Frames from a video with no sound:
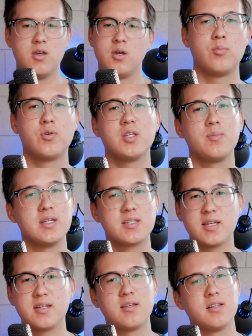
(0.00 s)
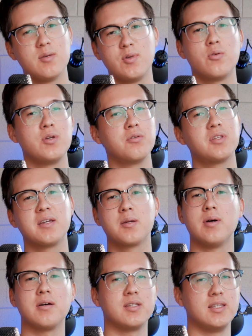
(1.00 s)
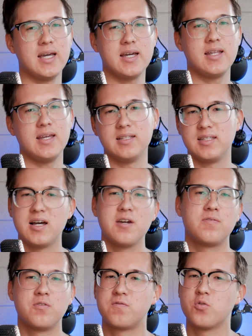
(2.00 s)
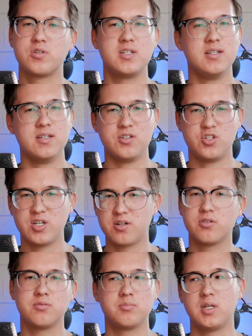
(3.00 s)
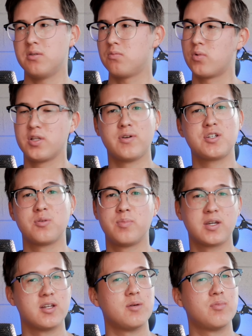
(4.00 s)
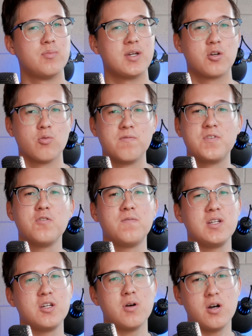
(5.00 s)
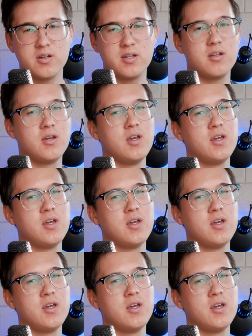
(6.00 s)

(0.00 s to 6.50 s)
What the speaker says: But with that being said, let me know what you think about that and the iPhone 14 in general, and whether I should pick it up and make a review video on it.